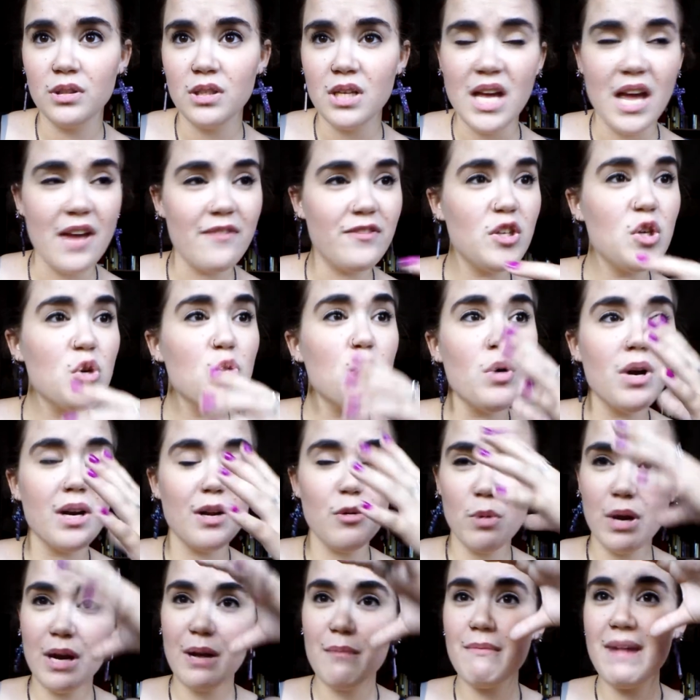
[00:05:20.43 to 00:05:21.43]
If you want to
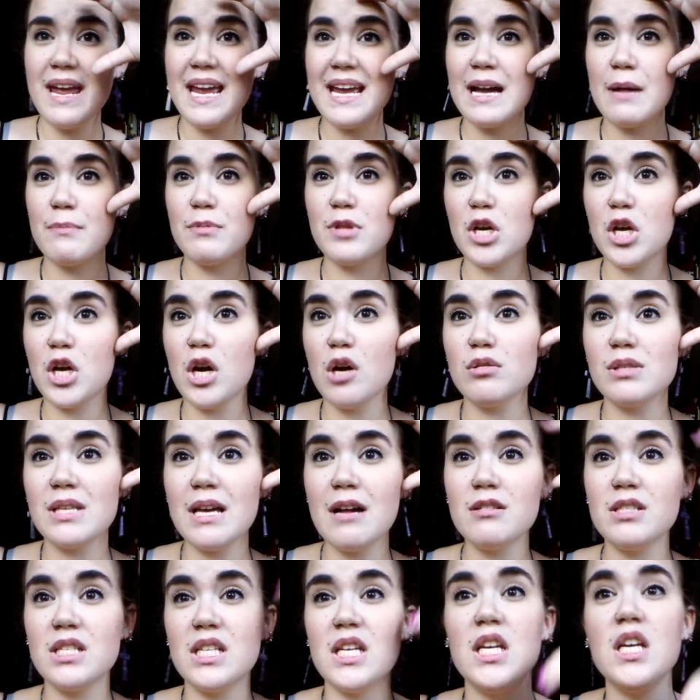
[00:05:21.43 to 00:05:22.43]
wear makeup that goes
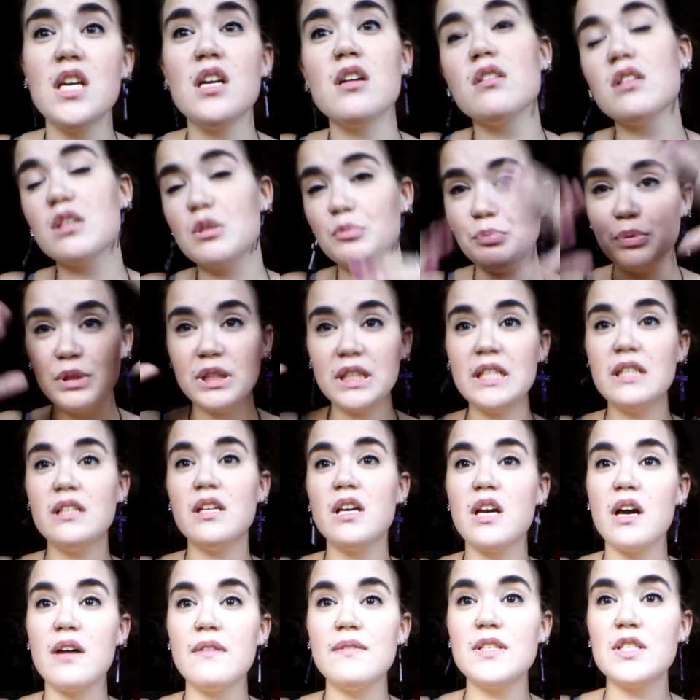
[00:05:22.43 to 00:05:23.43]
out to here and completely
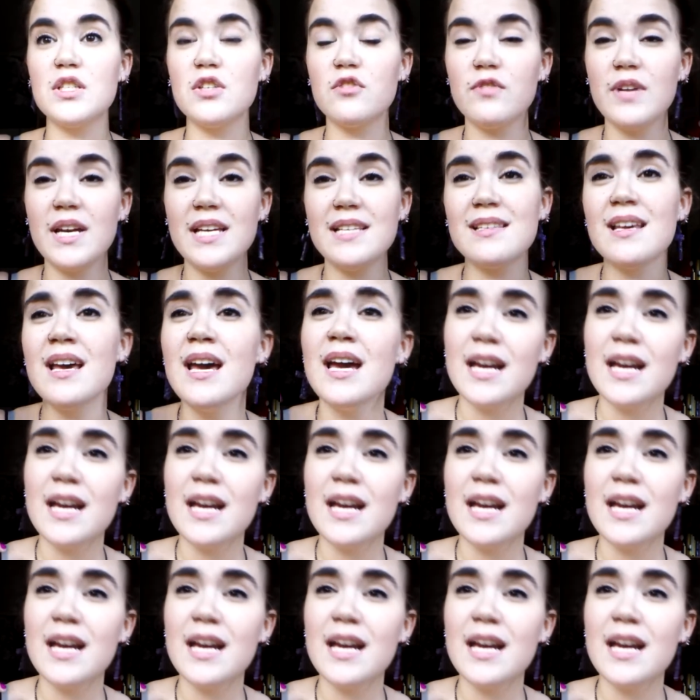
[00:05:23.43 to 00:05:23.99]
covers your face